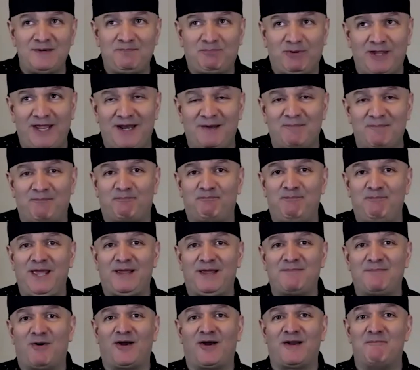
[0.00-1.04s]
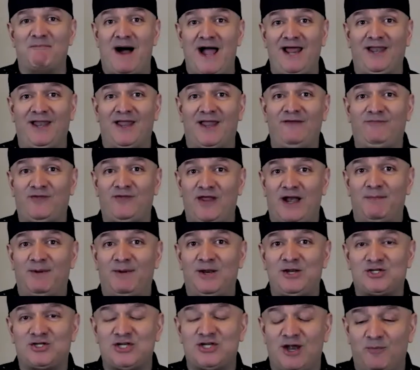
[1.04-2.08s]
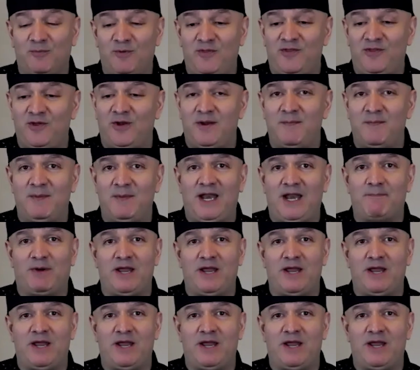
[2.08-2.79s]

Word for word: played a big part of my life that I'm going to share with you in a minute.